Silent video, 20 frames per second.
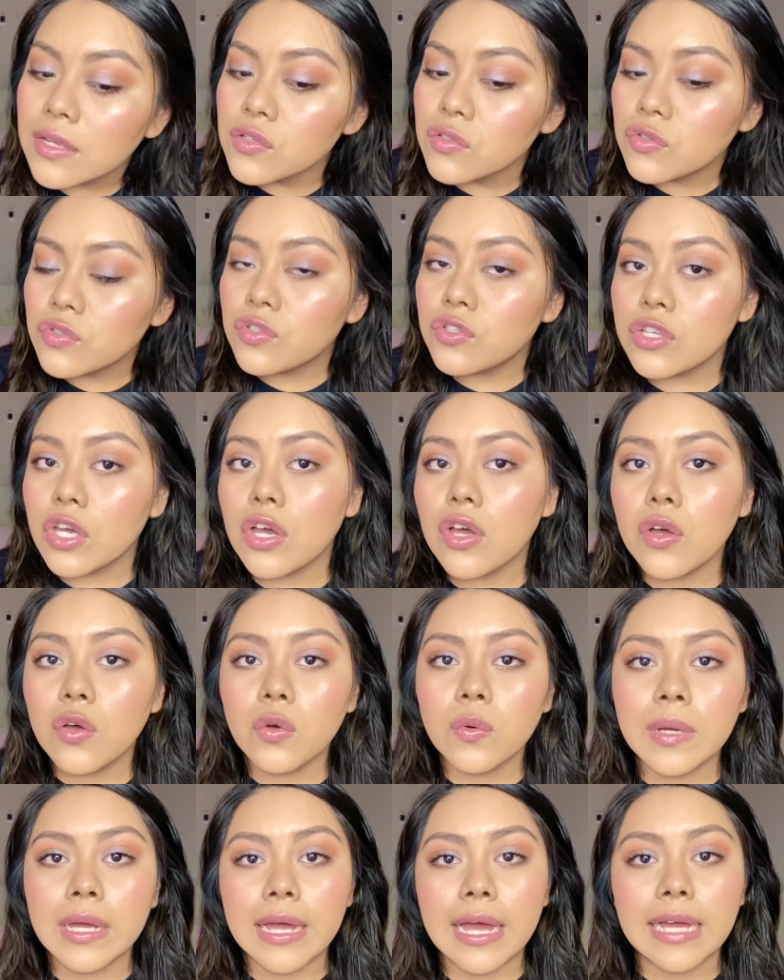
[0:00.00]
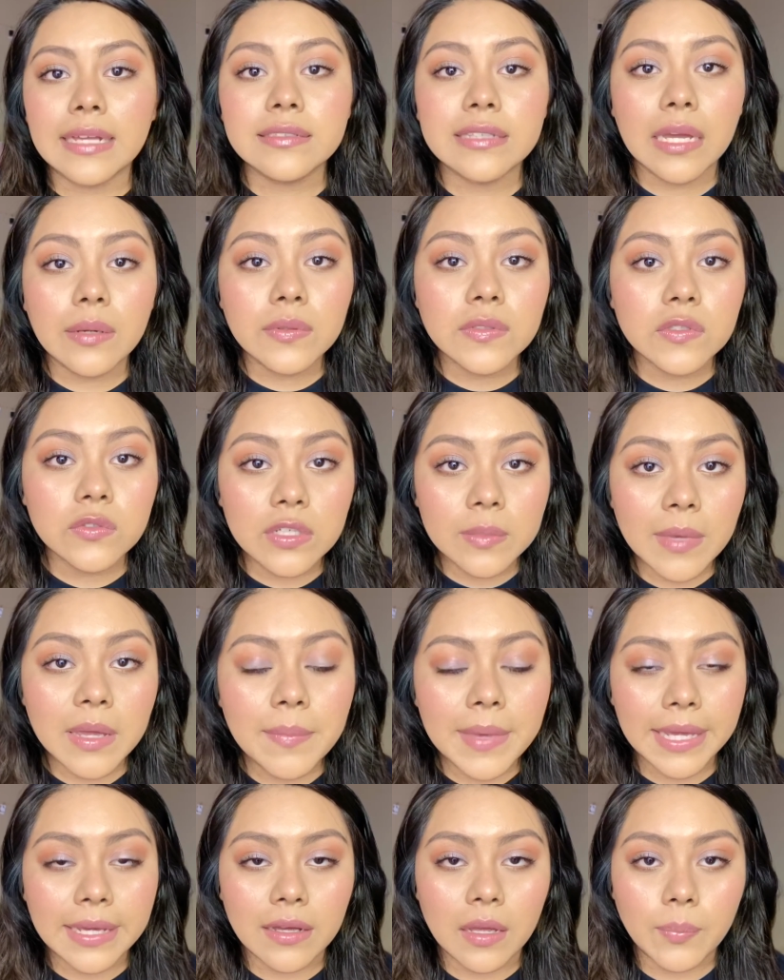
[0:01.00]
So as I was doing my
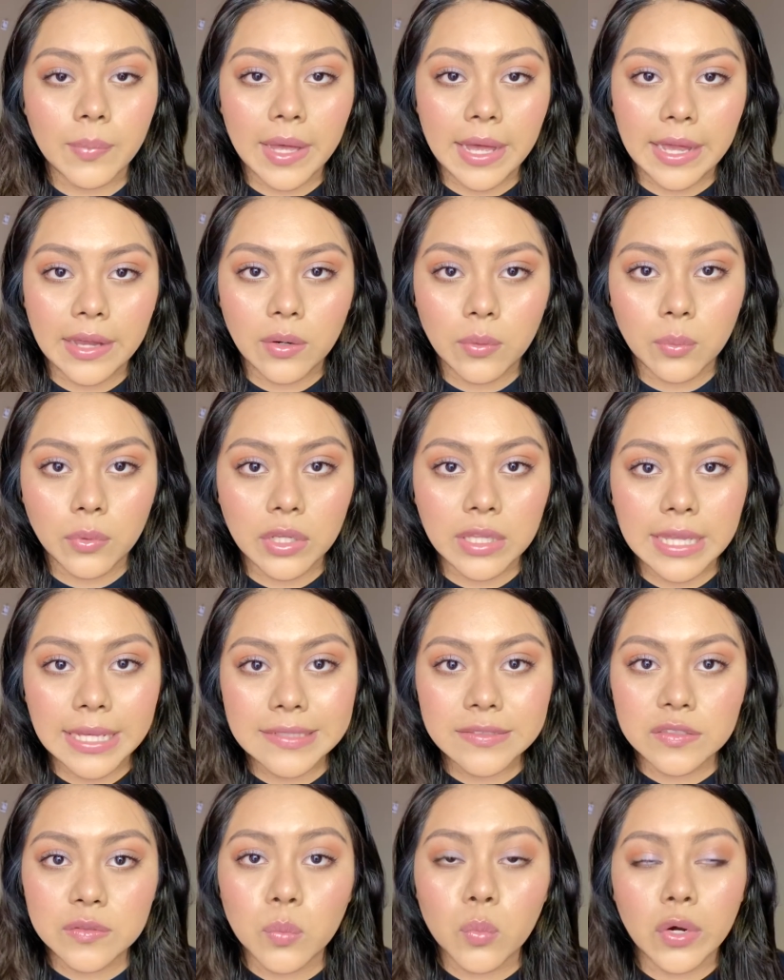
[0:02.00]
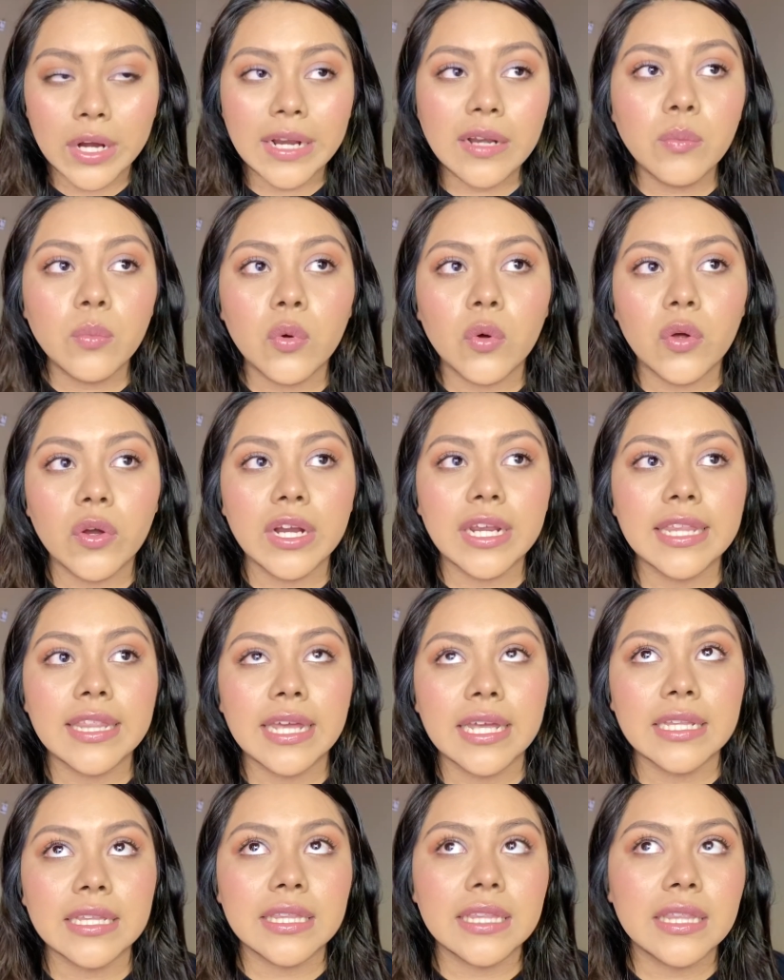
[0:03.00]
makeup, I realized more and more
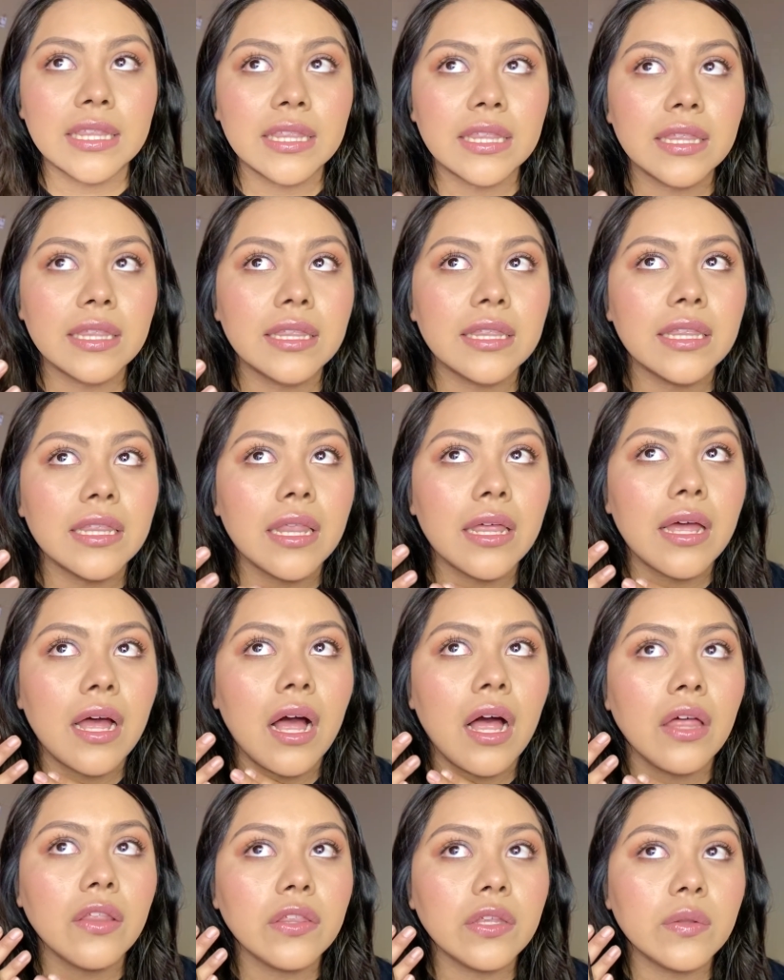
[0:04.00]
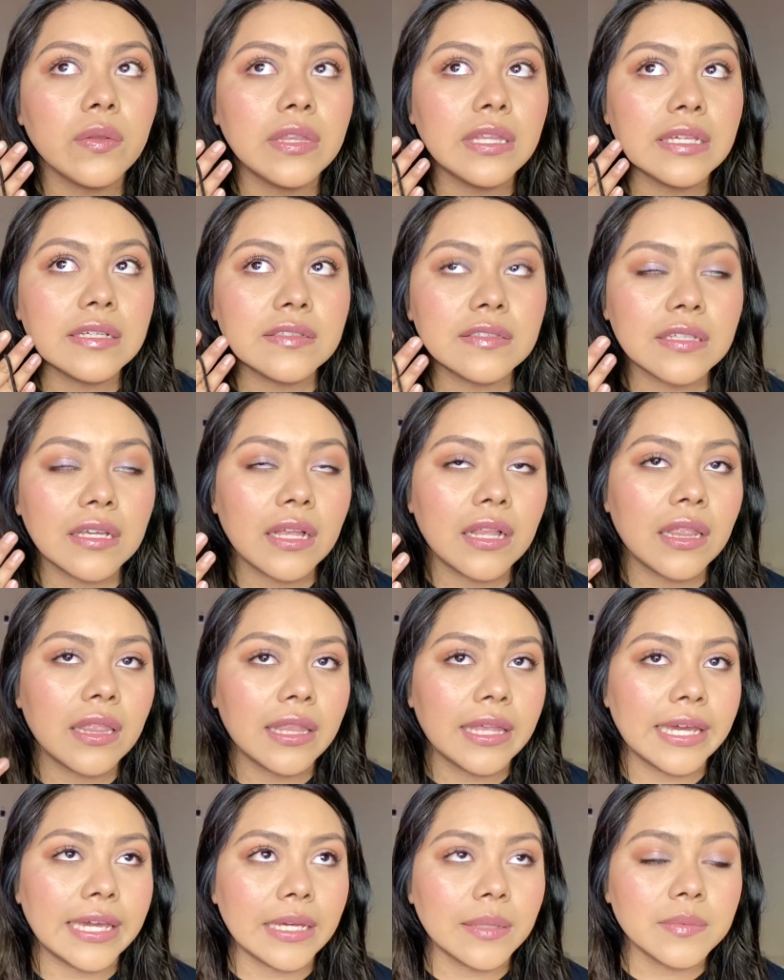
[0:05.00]
that although this
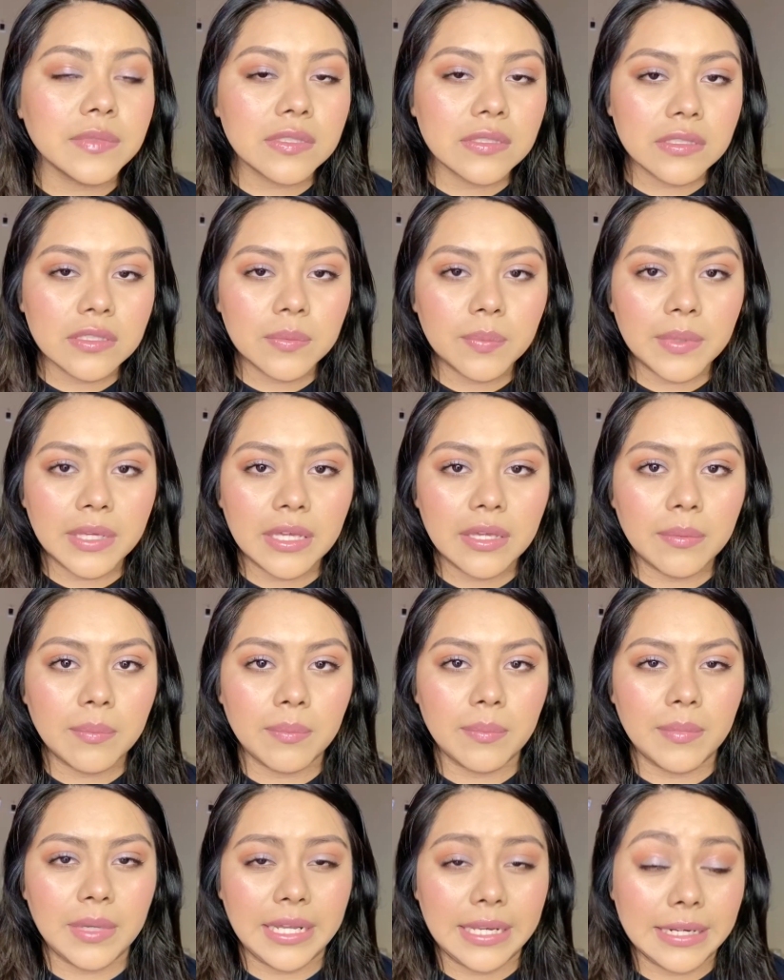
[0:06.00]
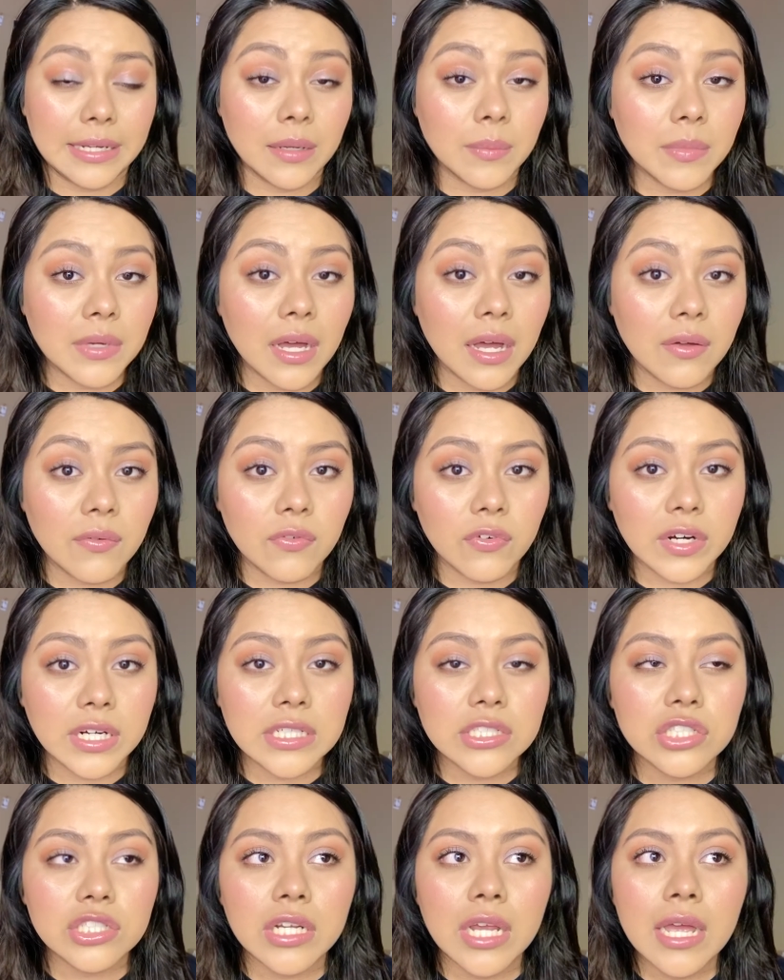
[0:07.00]
claims to be medium
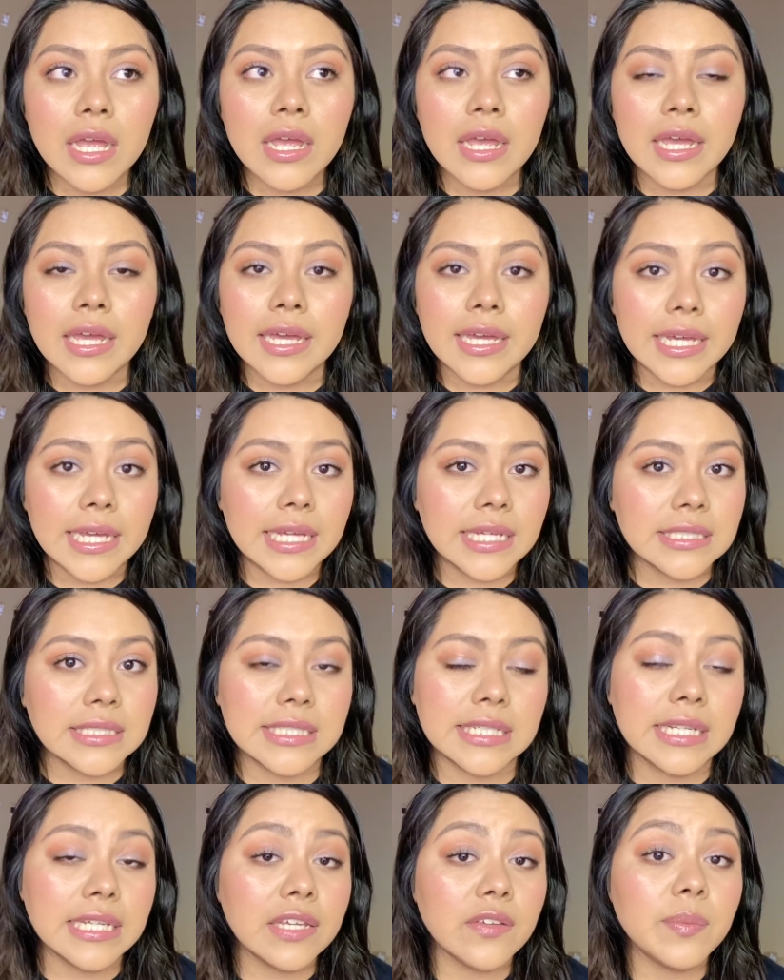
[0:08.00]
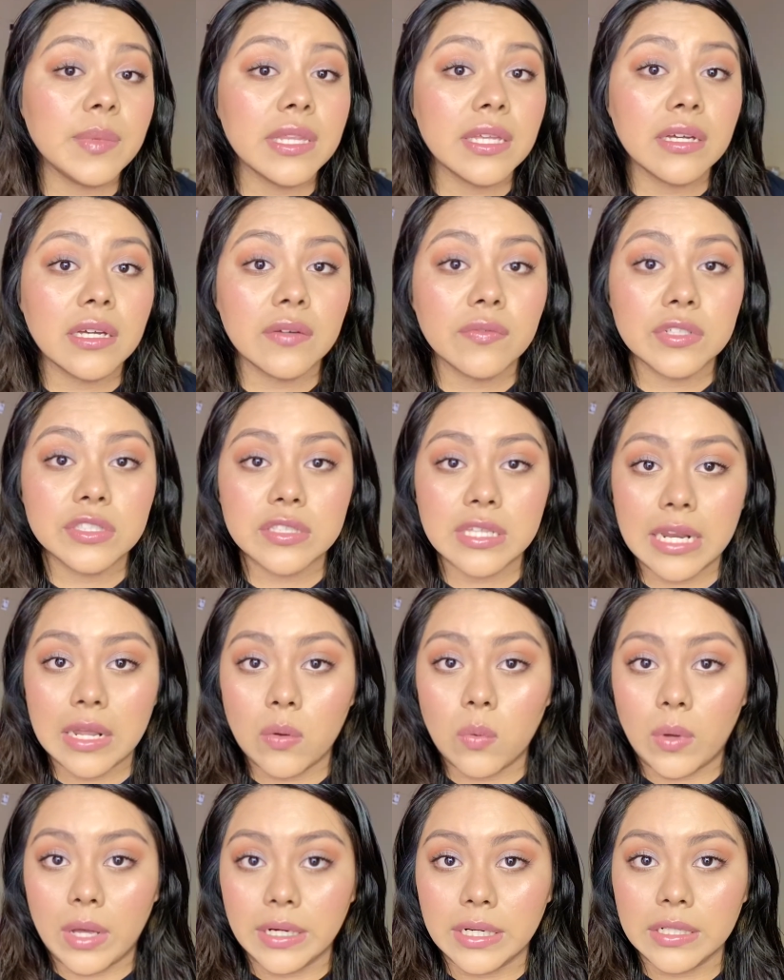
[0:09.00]
coverage, it didn't give me the coverage that I
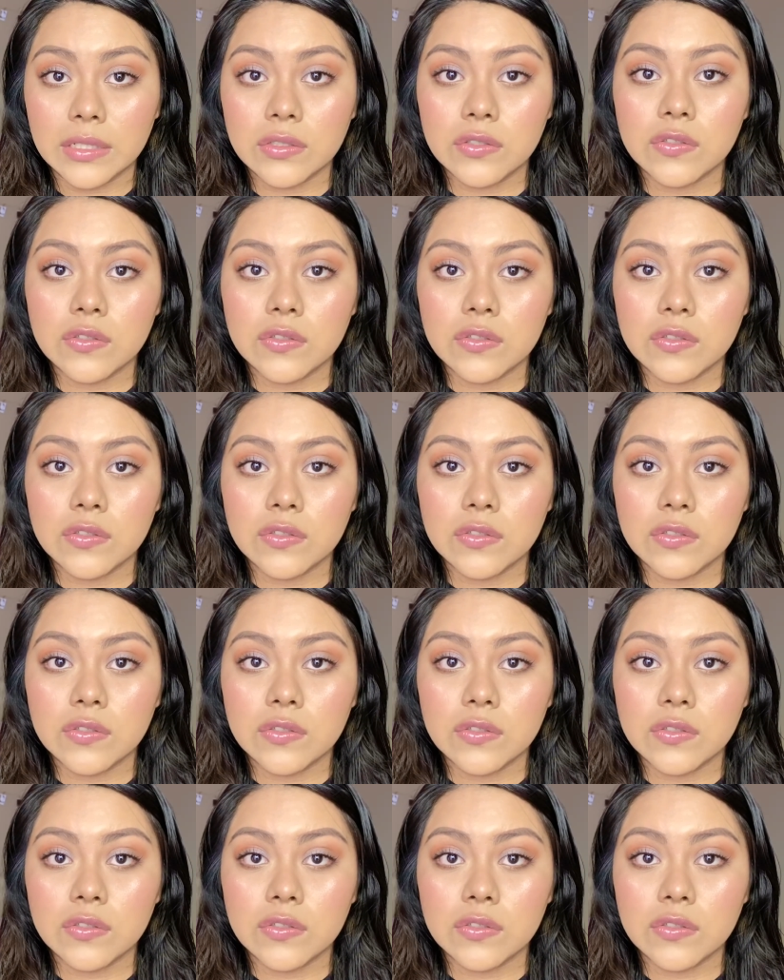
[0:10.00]
wanted.